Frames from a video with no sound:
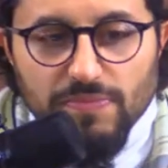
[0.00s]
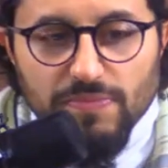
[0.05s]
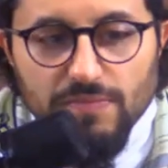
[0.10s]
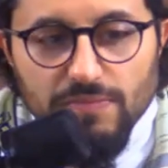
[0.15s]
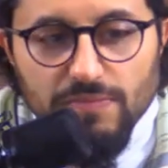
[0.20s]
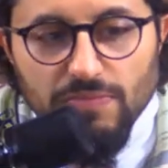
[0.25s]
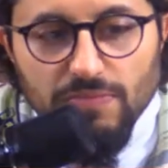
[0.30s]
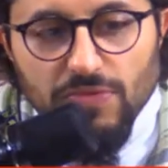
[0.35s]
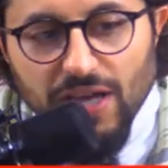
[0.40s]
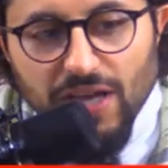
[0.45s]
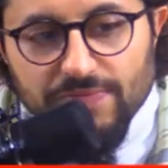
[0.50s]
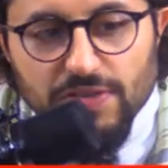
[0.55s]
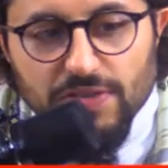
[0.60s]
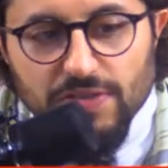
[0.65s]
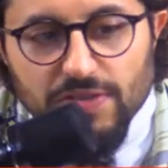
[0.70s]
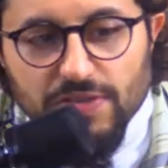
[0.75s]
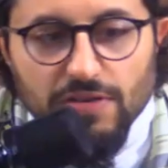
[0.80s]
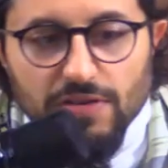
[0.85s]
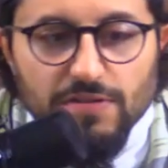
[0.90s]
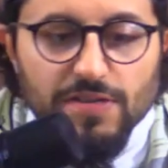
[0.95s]
You have to
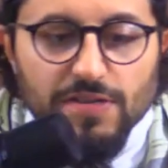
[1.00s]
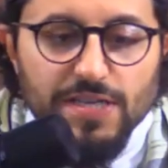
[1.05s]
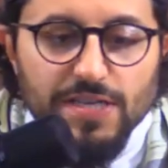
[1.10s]
learn.